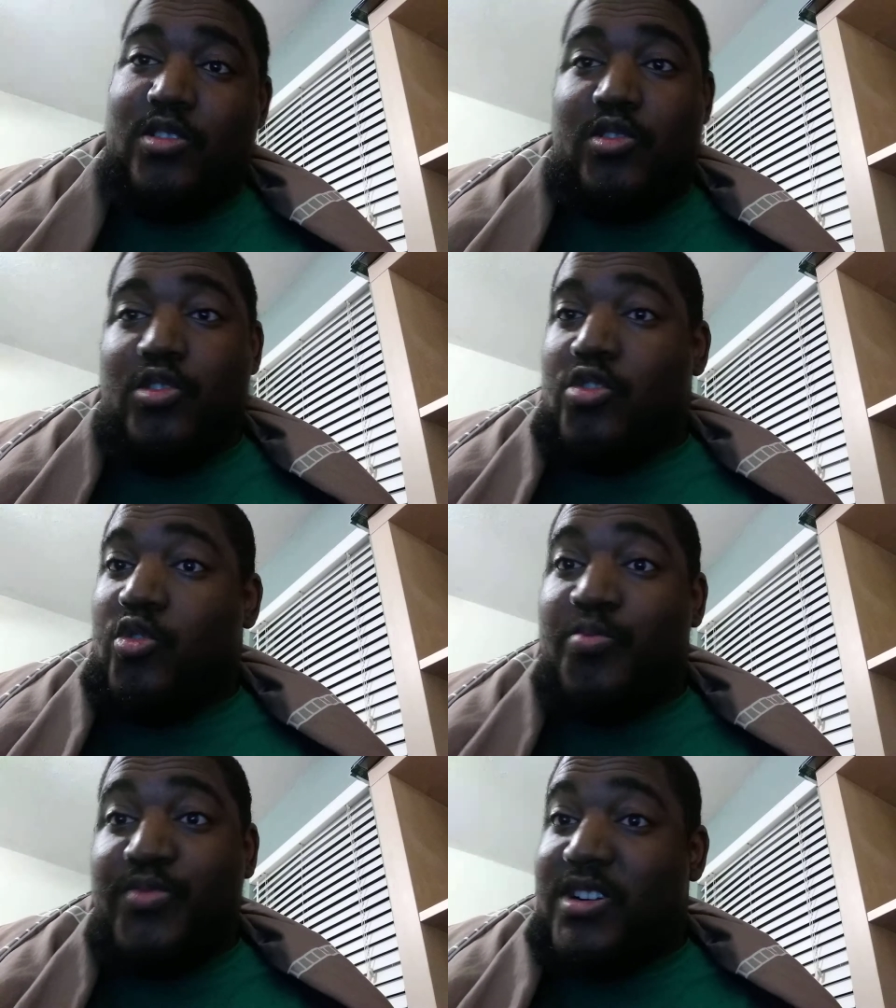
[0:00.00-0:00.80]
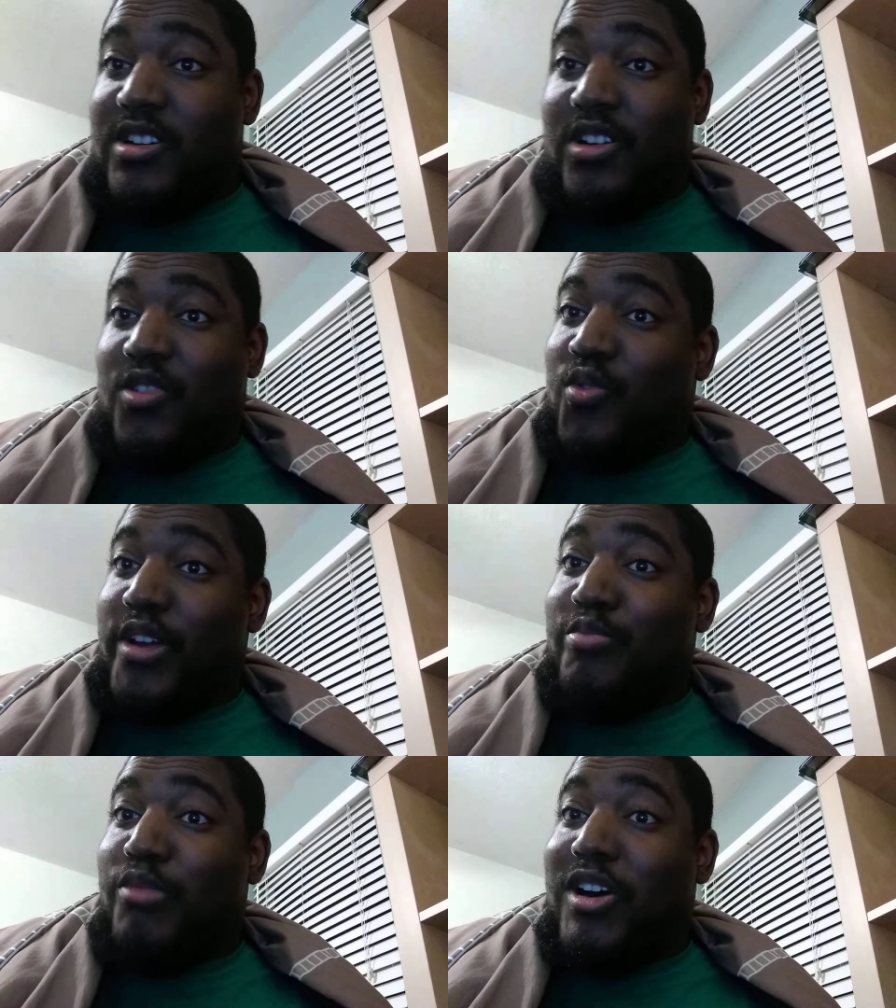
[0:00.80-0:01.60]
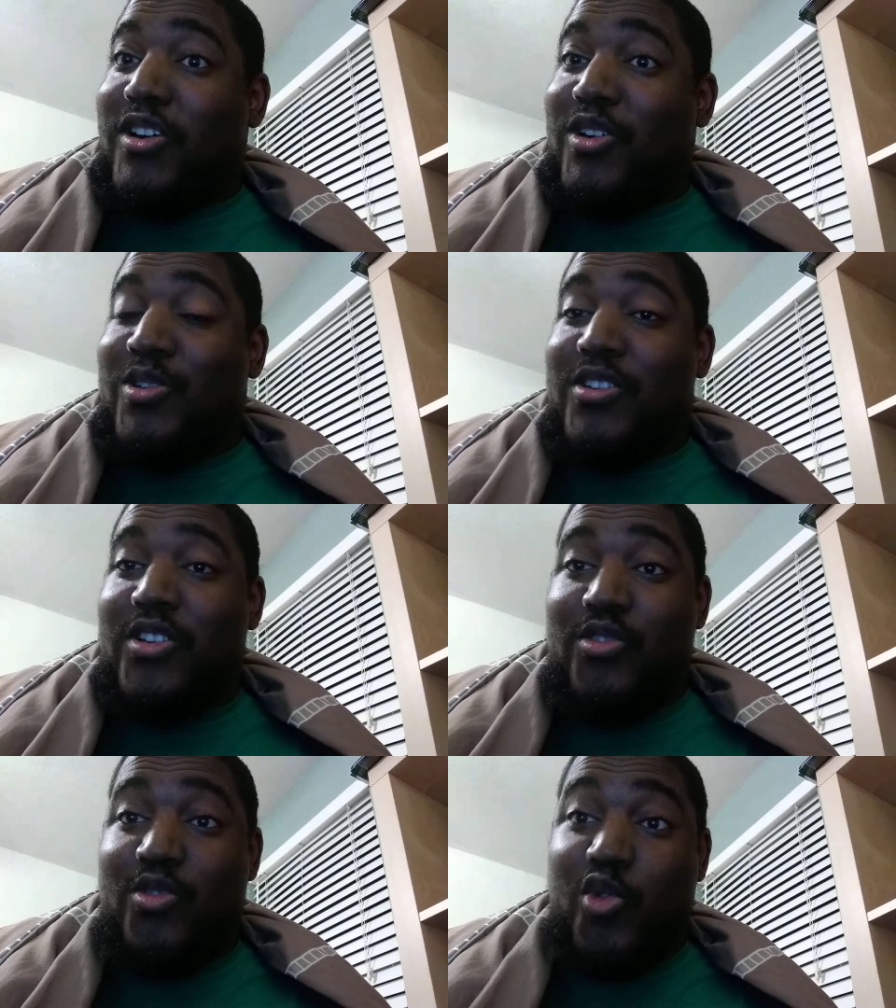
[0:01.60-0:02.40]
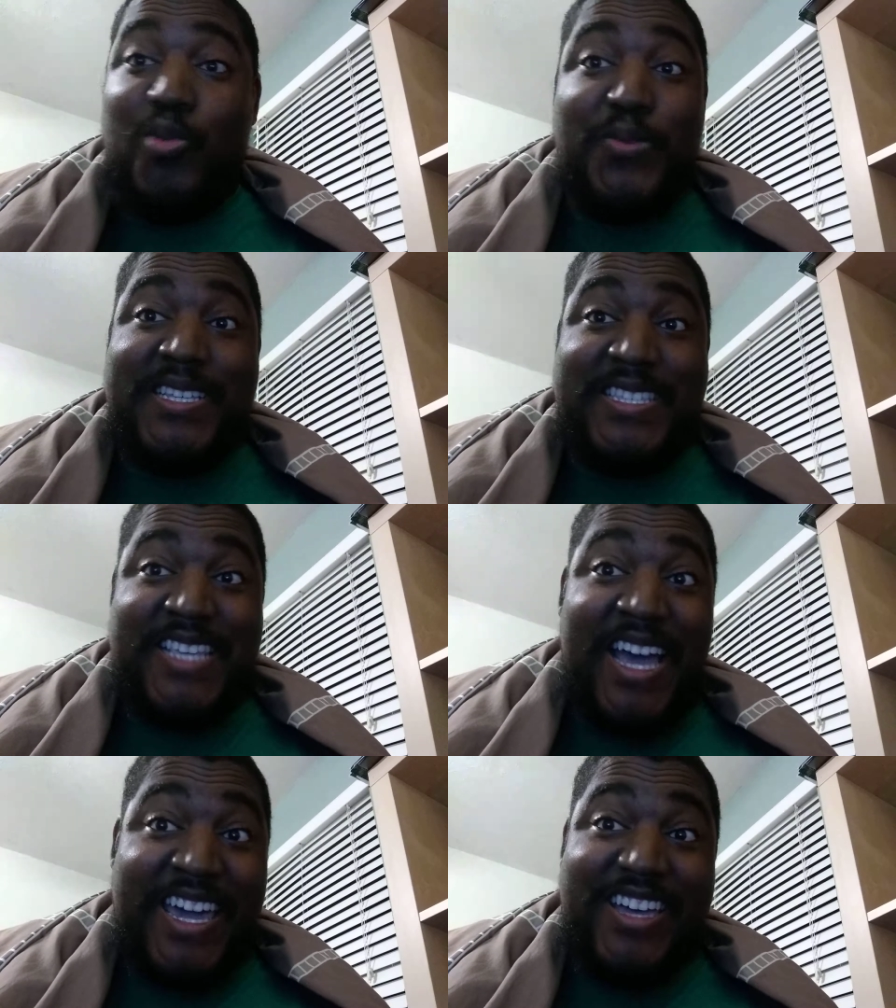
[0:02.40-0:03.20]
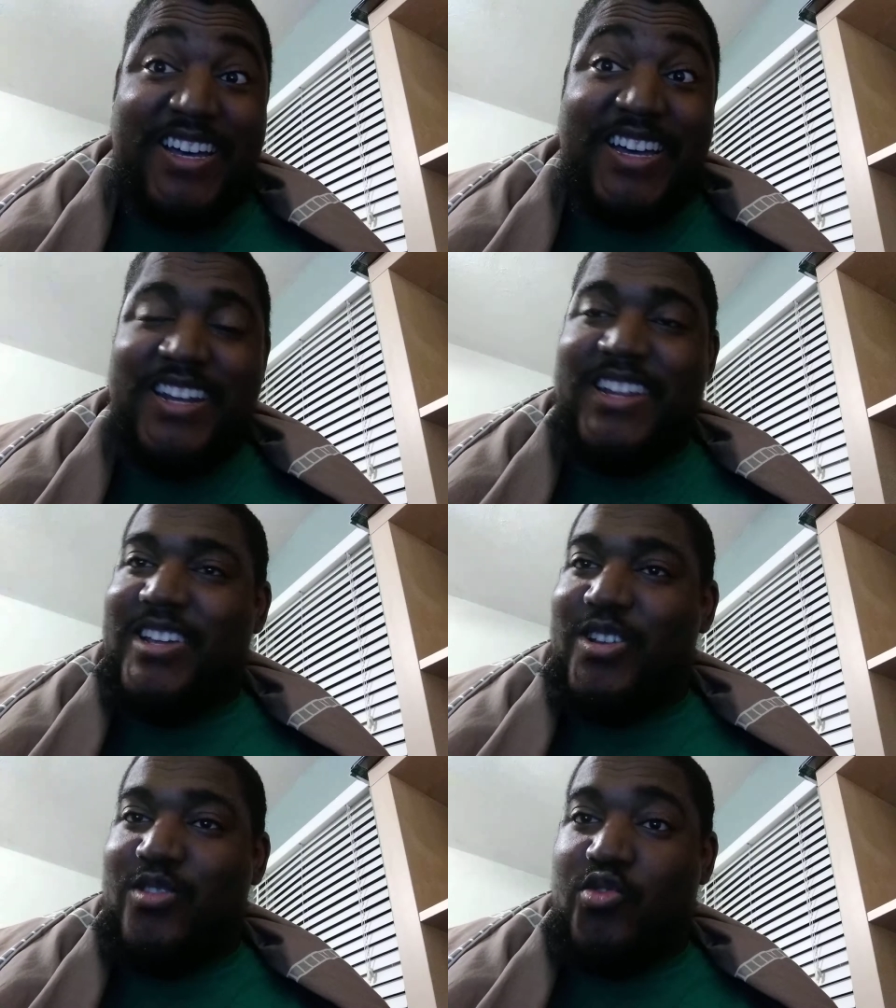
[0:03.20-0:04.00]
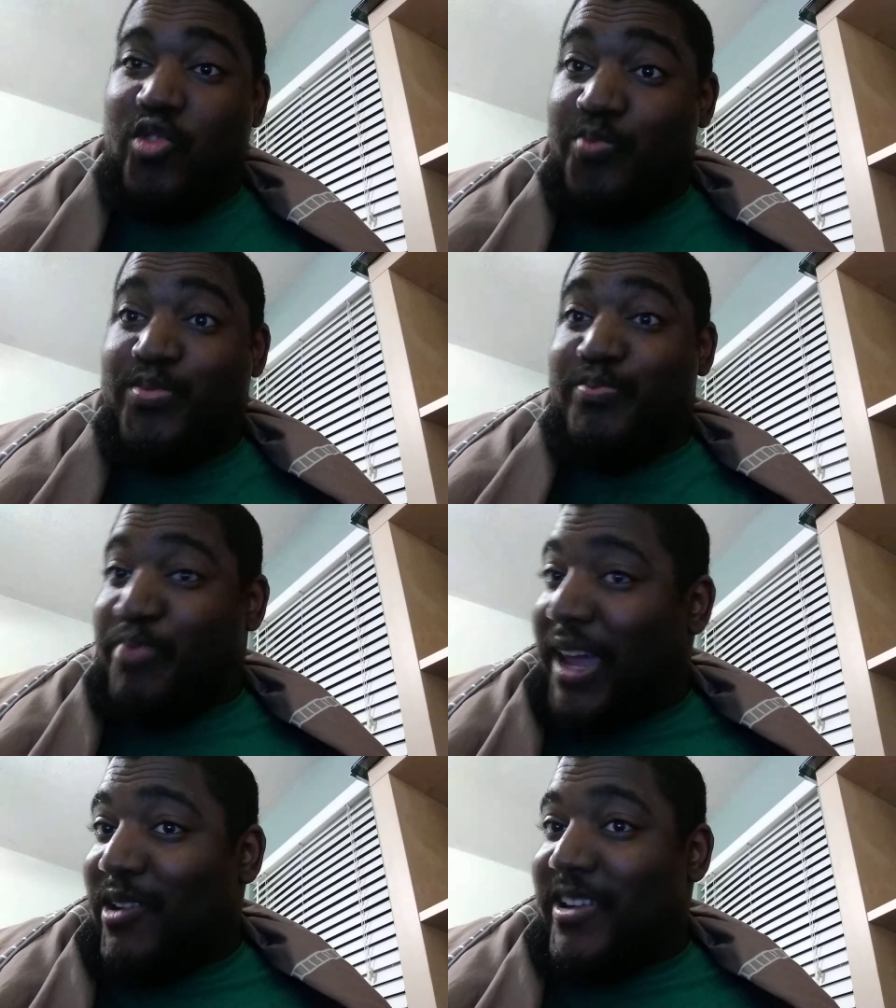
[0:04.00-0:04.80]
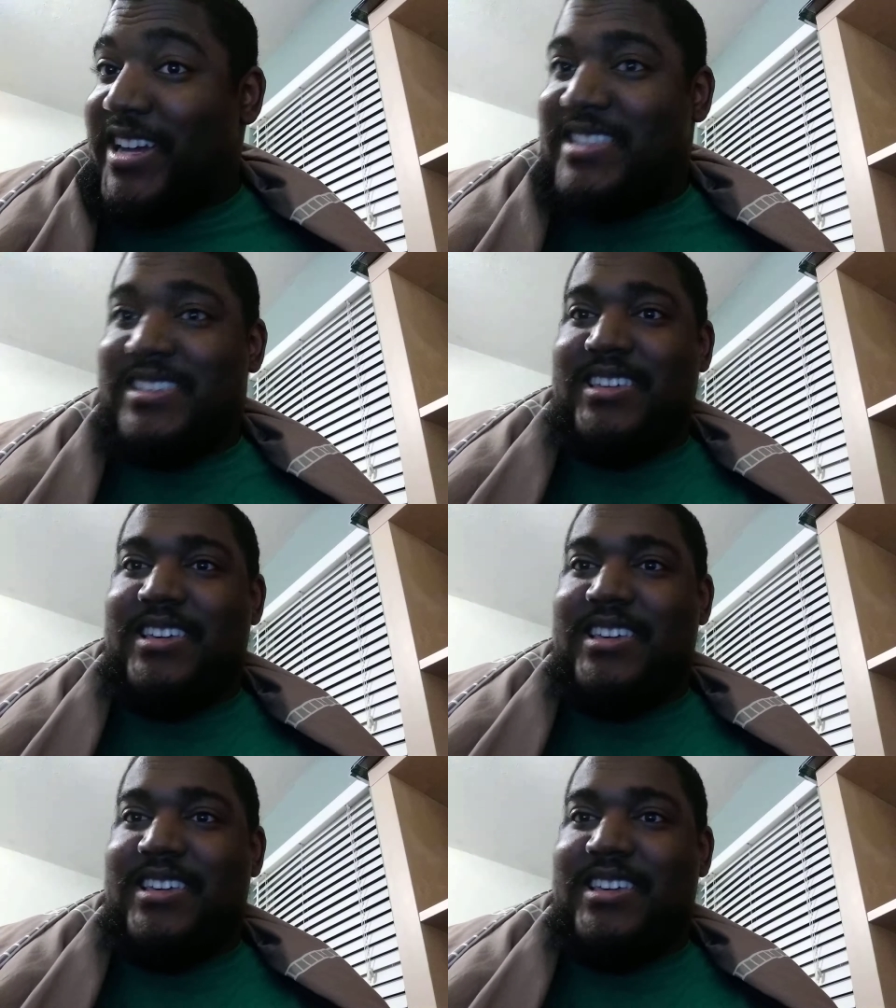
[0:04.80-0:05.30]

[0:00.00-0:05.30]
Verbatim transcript: Nope. Ref ball. Nope Zion. Nope Barrett.